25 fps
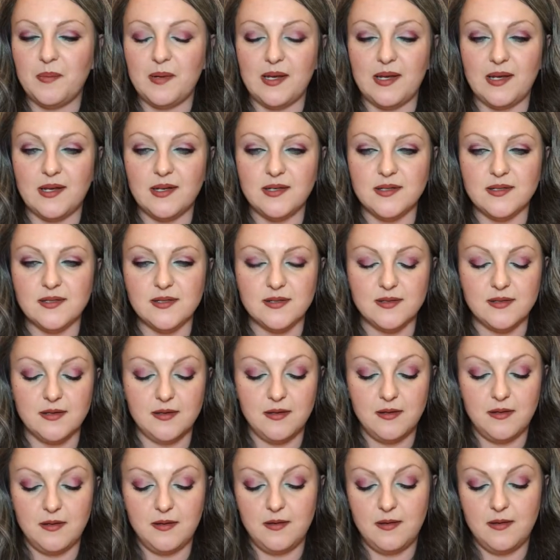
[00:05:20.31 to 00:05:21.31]
please?
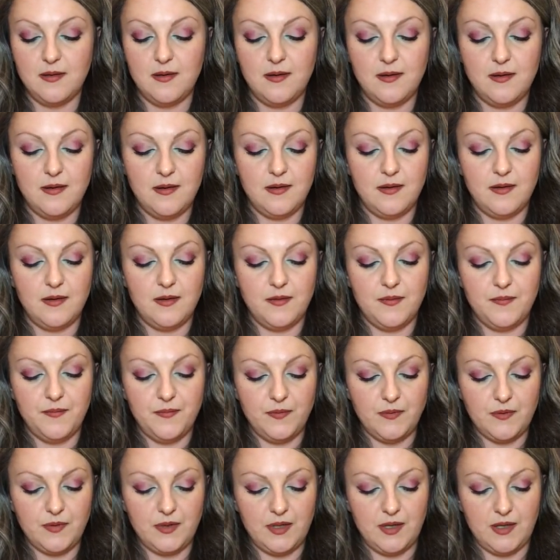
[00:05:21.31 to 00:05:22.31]

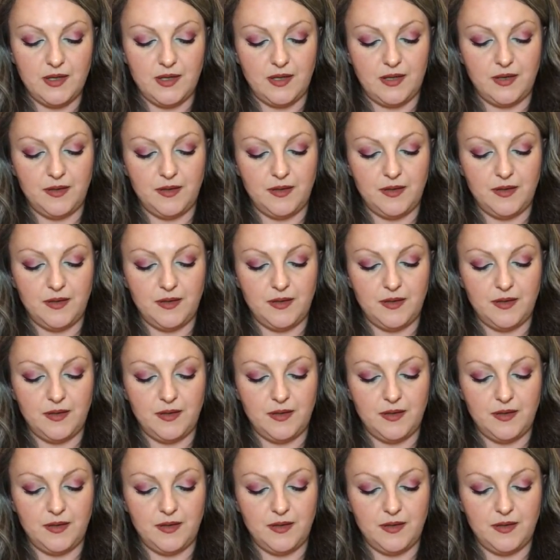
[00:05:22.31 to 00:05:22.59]
Okay.